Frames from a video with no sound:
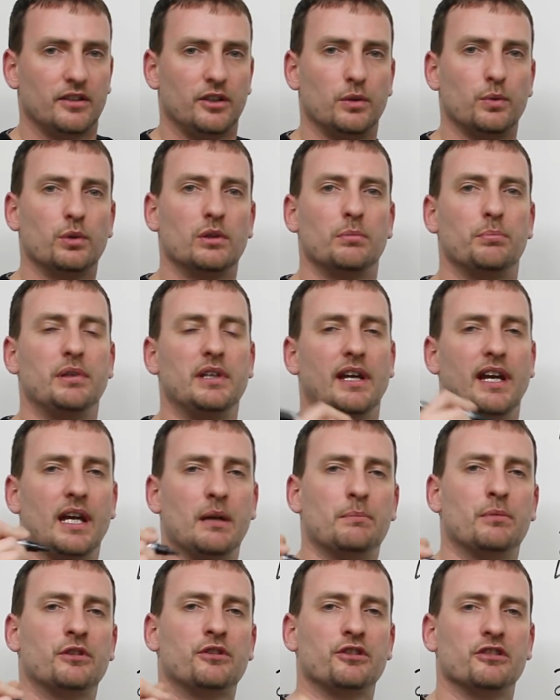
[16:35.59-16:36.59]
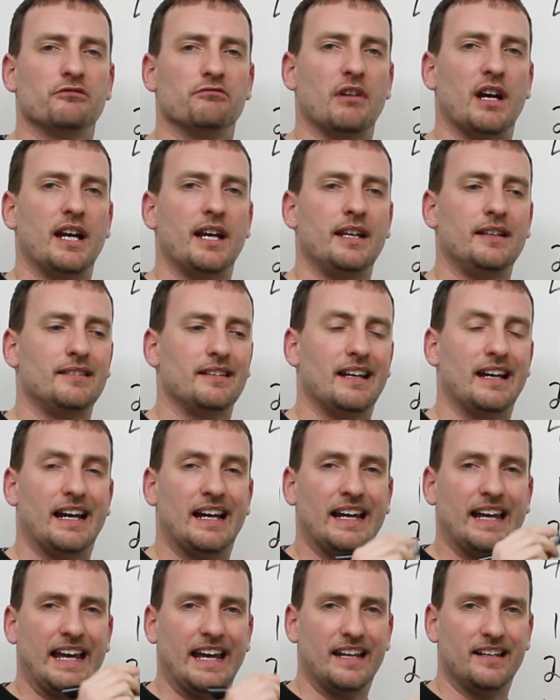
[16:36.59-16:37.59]
you will be able to write
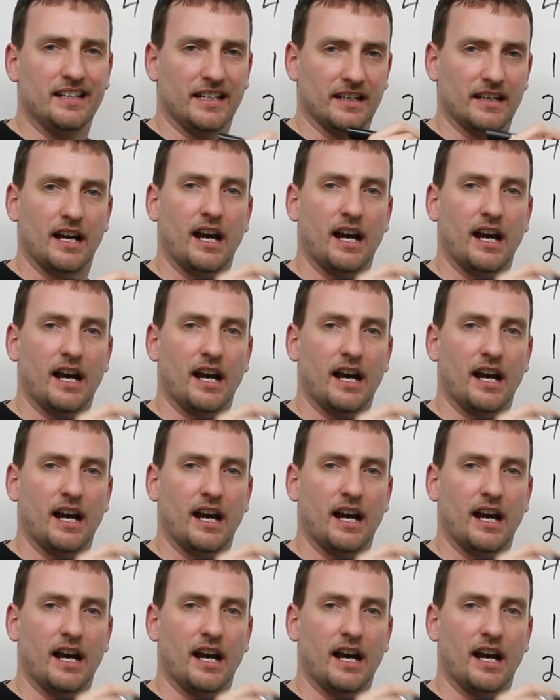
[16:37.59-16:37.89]
a heading,